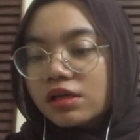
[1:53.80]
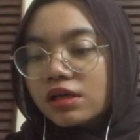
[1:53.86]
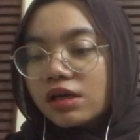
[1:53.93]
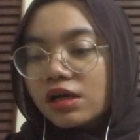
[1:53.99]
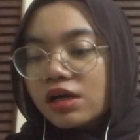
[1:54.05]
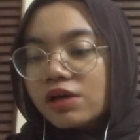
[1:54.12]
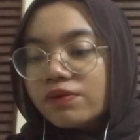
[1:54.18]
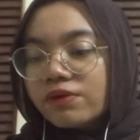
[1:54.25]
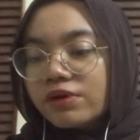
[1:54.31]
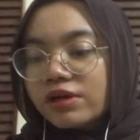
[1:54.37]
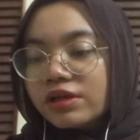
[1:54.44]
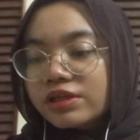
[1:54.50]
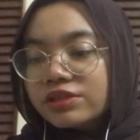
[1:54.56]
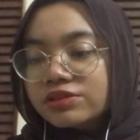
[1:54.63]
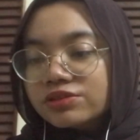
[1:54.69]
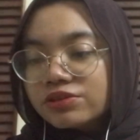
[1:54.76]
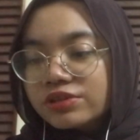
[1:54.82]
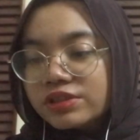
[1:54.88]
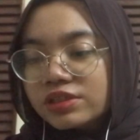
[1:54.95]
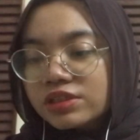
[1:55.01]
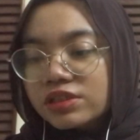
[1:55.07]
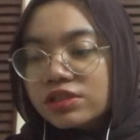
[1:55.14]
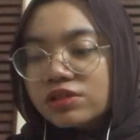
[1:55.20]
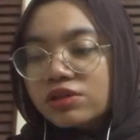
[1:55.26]
How are
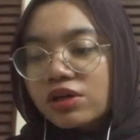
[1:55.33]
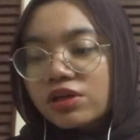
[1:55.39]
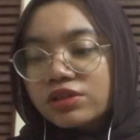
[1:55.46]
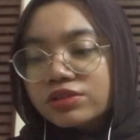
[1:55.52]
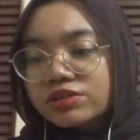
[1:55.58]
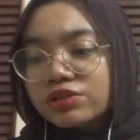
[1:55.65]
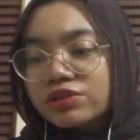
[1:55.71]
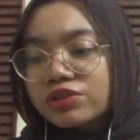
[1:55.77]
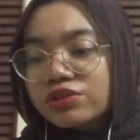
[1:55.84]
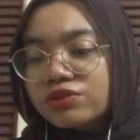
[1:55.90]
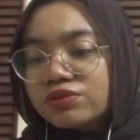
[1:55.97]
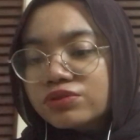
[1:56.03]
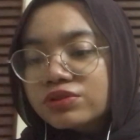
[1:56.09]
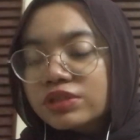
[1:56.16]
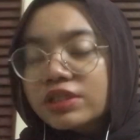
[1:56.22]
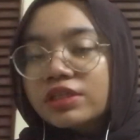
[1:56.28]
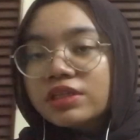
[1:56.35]
historical costs used in